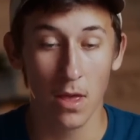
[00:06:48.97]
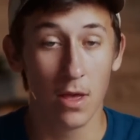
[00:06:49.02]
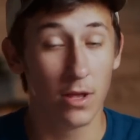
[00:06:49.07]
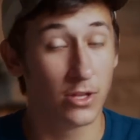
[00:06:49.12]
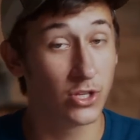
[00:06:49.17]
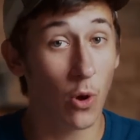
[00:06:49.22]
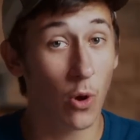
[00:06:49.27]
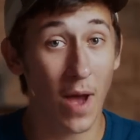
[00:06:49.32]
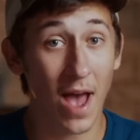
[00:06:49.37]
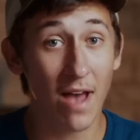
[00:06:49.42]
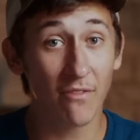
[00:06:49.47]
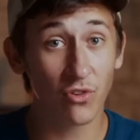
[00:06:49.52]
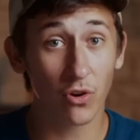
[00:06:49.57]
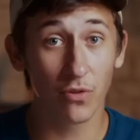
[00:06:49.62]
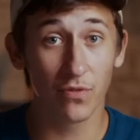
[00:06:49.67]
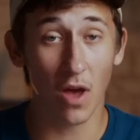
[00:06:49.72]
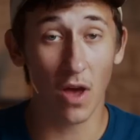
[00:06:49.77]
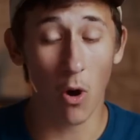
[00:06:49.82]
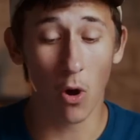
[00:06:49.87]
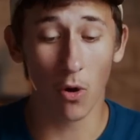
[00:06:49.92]
So after
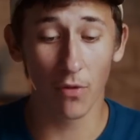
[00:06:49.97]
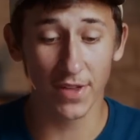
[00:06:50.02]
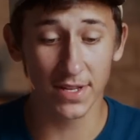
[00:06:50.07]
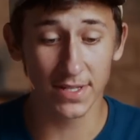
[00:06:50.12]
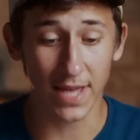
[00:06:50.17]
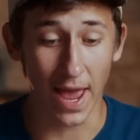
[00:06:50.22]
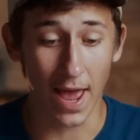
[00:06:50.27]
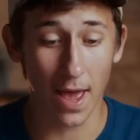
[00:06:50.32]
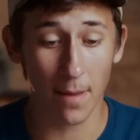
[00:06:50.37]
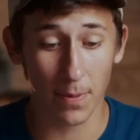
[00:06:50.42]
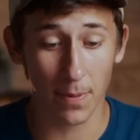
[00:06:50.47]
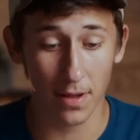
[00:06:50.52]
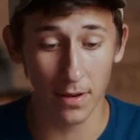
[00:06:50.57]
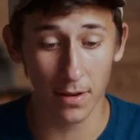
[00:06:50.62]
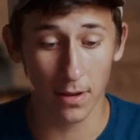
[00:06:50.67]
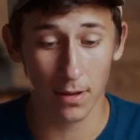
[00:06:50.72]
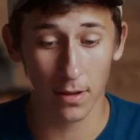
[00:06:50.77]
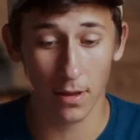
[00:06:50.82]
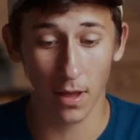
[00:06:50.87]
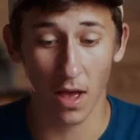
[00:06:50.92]
all this
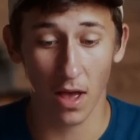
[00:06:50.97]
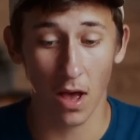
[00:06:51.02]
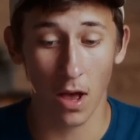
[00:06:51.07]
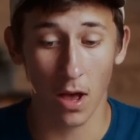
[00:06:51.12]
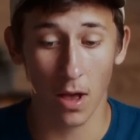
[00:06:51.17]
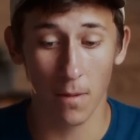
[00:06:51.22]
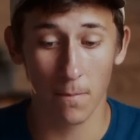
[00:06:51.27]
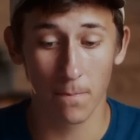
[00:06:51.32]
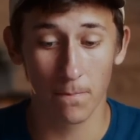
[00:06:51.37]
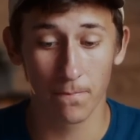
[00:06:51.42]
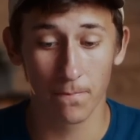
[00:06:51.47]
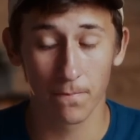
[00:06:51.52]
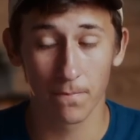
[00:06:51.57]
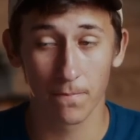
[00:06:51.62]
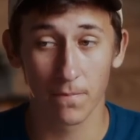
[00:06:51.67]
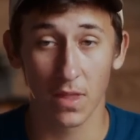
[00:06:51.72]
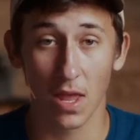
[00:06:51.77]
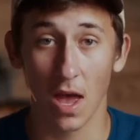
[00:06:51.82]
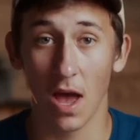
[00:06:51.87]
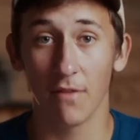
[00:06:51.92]
happened,
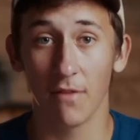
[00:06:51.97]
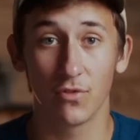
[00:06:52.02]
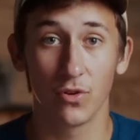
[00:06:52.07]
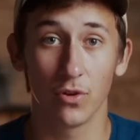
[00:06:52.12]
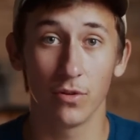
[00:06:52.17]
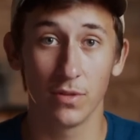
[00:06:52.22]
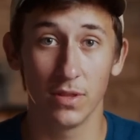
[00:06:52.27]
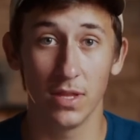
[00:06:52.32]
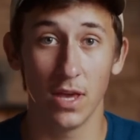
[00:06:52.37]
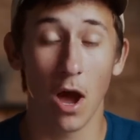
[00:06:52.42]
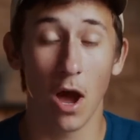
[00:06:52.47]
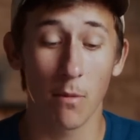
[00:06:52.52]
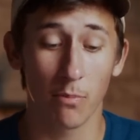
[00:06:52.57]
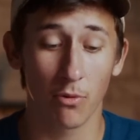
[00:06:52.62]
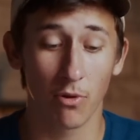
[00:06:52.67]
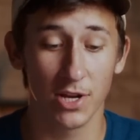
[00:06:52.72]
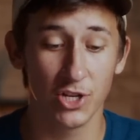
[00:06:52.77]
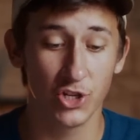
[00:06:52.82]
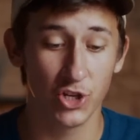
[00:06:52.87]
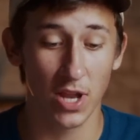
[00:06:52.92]
after the
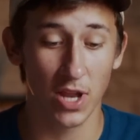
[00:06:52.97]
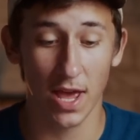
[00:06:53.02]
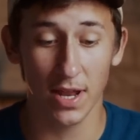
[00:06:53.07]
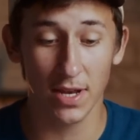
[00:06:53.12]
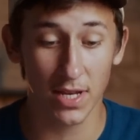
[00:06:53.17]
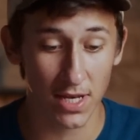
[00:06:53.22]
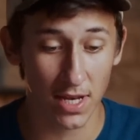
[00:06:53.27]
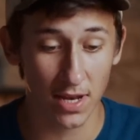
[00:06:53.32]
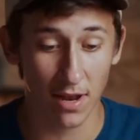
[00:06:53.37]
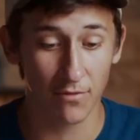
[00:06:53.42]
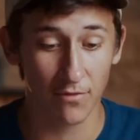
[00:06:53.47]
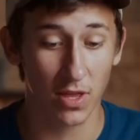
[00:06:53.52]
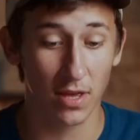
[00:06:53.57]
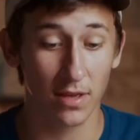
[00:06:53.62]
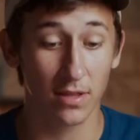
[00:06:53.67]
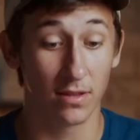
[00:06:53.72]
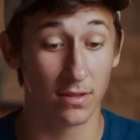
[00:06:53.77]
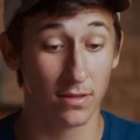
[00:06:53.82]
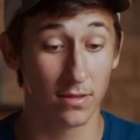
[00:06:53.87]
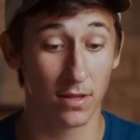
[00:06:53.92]
operation ended and
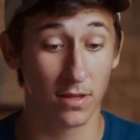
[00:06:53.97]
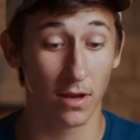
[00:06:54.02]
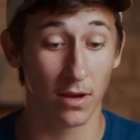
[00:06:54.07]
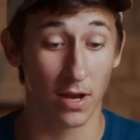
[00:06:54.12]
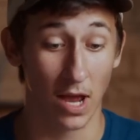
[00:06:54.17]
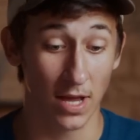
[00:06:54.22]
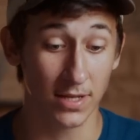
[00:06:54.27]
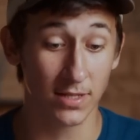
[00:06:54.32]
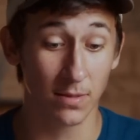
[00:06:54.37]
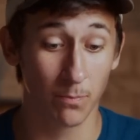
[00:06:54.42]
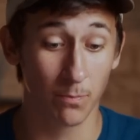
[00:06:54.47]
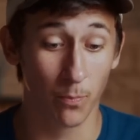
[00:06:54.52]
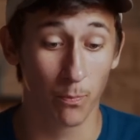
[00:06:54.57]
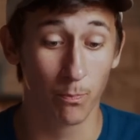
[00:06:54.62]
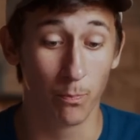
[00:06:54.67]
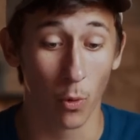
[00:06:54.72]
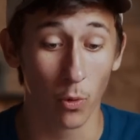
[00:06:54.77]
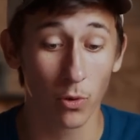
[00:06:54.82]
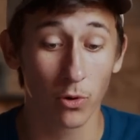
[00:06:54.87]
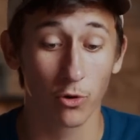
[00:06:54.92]
everything, the Gaza
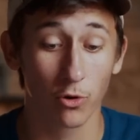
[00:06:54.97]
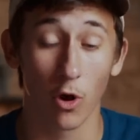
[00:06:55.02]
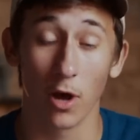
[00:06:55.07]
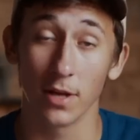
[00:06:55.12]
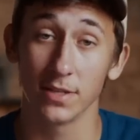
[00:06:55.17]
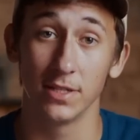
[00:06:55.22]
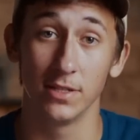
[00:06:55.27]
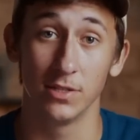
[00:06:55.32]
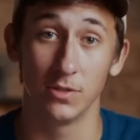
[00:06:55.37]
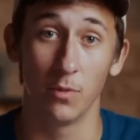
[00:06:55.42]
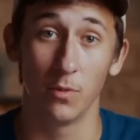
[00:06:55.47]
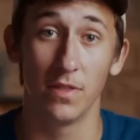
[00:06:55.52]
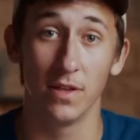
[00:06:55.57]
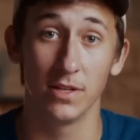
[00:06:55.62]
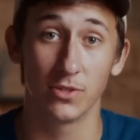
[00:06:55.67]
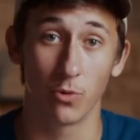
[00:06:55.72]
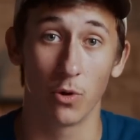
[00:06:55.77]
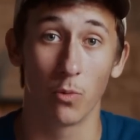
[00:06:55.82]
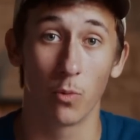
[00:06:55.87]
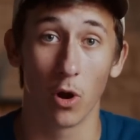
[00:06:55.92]
border crossings with
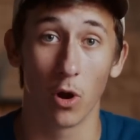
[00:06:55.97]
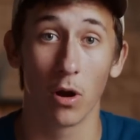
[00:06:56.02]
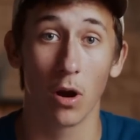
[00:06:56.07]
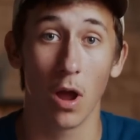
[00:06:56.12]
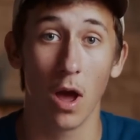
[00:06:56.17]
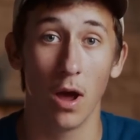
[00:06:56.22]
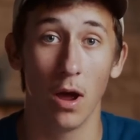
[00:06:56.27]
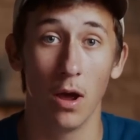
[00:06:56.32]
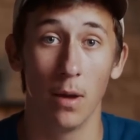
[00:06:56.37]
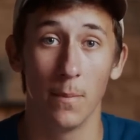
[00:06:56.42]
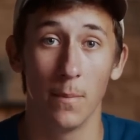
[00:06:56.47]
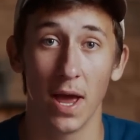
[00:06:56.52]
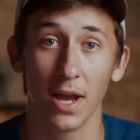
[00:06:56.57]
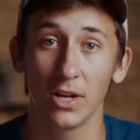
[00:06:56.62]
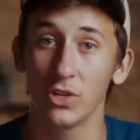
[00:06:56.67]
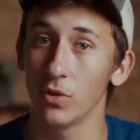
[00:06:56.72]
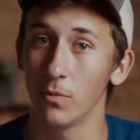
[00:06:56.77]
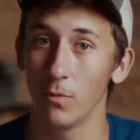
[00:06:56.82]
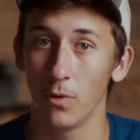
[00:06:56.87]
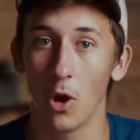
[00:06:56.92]
Israel were
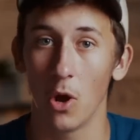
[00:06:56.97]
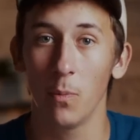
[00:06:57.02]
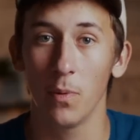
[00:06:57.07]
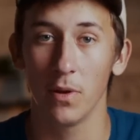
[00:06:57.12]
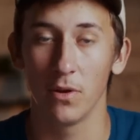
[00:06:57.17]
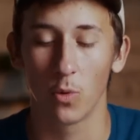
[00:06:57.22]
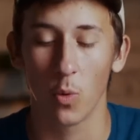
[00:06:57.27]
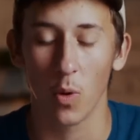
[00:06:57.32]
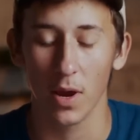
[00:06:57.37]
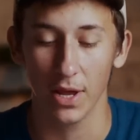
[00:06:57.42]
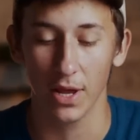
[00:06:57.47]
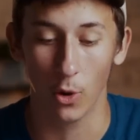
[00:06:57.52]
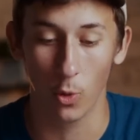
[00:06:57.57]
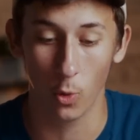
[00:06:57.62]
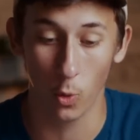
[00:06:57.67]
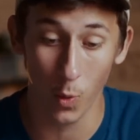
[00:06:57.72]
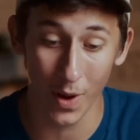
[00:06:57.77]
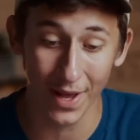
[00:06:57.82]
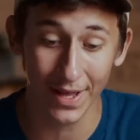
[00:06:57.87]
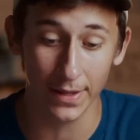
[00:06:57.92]
actually reopened quite
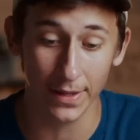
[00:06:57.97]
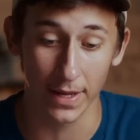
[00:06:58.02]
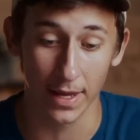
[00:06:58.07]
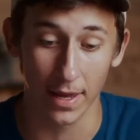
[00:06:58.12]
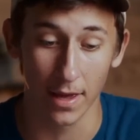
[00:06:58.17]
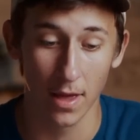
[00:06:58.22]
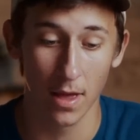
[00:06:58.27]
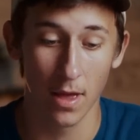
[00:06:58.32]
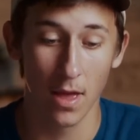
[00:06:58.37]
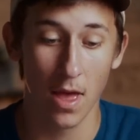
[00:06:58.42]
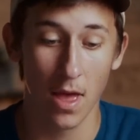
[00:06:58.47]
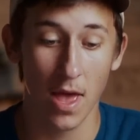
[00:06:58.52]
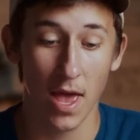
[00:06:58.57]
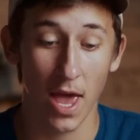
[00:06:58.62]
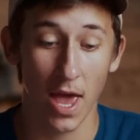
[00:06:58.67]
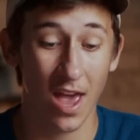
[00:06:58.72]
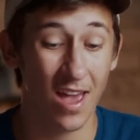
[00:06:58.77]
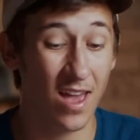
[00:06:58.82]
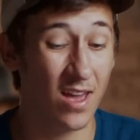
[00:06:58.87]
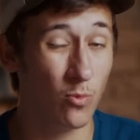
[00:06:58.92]
quickly.
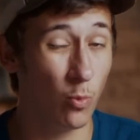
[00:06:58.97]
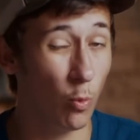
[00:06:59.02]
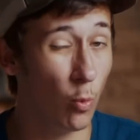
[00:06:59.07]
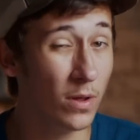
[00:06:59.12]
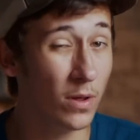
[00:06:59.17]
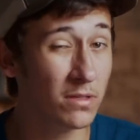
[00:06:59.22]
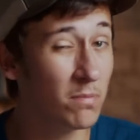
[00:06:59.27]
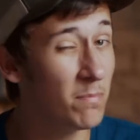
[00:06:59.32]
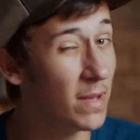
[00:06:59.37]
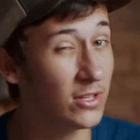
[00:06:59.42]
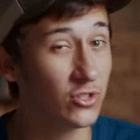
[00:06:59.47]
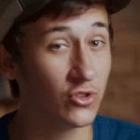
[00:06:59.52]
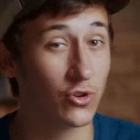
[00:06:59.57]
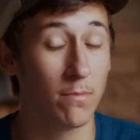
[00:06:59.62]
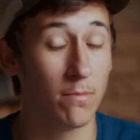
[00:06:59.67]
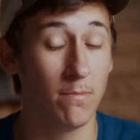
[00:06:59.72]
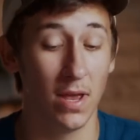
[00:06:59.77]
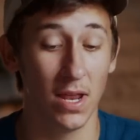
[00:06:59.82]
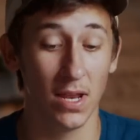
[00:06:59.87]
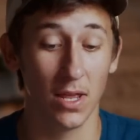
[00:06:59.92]
And what the
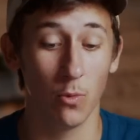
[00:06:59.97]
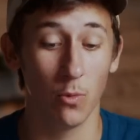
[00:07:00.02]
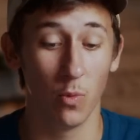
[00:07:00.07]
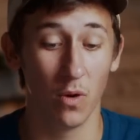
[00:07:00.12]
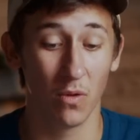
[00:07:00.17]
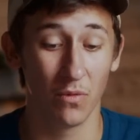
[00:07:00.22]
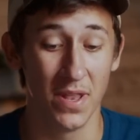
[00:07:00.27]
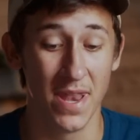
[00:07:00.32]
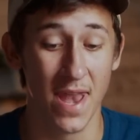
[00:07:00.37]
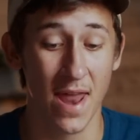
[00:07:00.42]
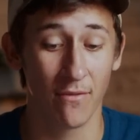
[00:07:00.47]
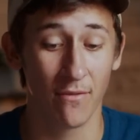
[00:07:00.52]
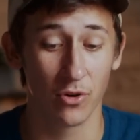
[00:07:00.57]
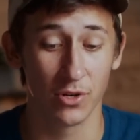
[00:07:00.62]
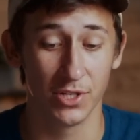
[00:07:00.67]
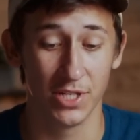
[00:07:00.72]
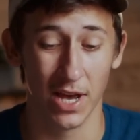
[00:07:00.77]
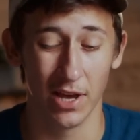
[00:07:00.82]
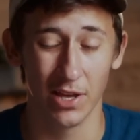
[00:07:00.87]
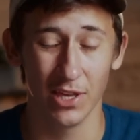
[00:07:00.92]
mainstream media will never
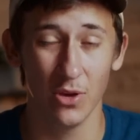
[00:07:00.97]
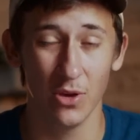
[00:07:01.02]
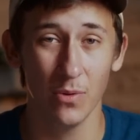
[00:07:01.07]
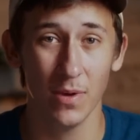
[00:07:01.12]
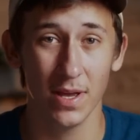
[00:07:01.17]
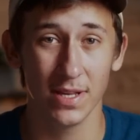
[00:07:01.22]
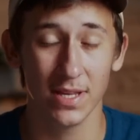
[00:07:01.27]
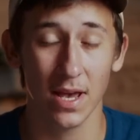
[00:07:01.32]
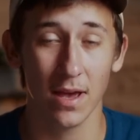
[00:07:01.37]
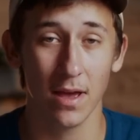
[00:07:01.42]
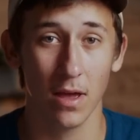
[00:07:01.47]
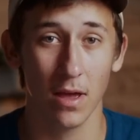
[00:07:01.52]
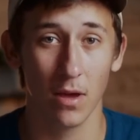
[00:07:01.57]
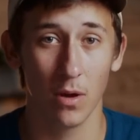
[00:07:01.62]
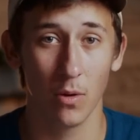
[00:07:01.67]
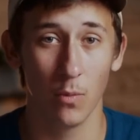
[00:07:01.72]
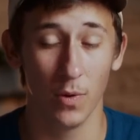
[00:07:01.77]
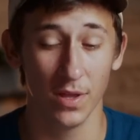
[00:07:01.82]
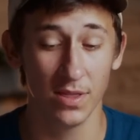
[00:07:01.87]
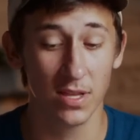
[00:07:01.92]
tell you is that
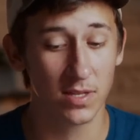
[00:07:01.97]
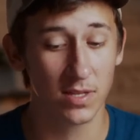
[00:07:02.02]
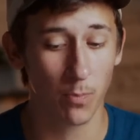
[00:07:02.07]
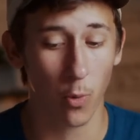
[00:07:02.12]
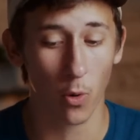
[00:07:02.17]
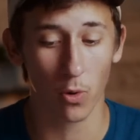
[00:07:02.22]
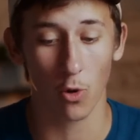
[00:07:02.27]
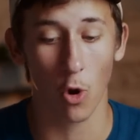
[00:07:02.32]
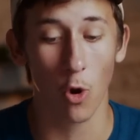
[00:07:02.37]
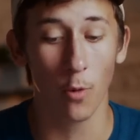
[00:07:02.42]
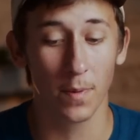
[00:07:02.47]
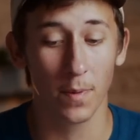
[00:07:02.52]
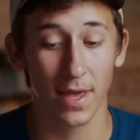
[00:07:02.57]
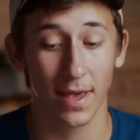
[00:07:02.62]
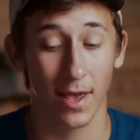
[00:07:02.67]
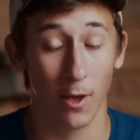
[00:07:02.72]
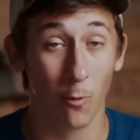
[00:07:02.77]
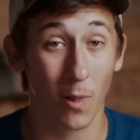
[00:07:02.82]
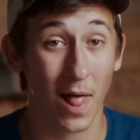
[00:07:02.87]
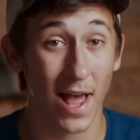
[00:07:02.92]
with this border
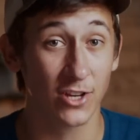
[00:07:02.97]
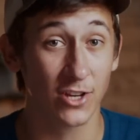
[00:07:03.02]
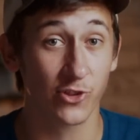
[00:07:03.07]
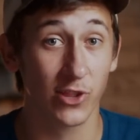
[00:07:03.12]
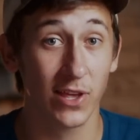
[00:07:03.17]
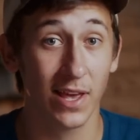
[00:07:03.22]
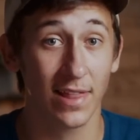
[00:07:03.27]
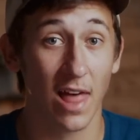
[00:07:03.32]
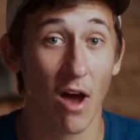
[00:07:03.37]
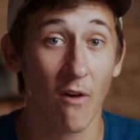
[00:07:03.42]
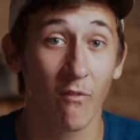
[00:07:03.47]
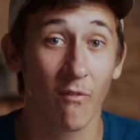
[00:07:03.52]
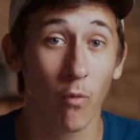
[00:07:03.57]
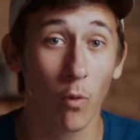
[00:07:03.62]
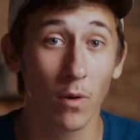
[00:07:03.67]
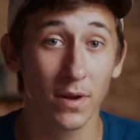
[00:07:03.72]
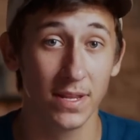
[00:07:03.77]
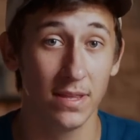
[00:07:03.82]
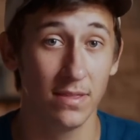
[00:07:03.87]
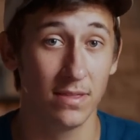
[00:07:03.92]
opening, it will actually allow
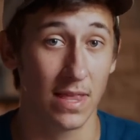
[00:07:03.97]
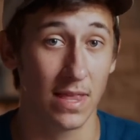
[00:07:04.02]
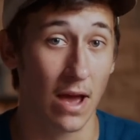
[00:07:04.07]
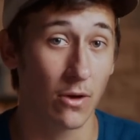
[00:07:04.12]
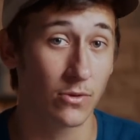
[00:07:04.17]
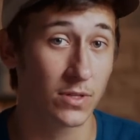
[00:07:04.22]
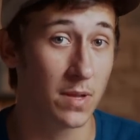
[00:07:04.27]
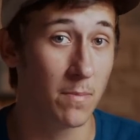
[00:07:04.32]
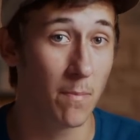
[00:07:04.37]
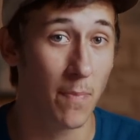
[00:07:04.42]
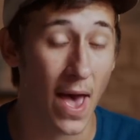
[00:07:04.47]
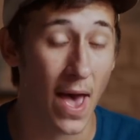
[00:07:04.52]
14,000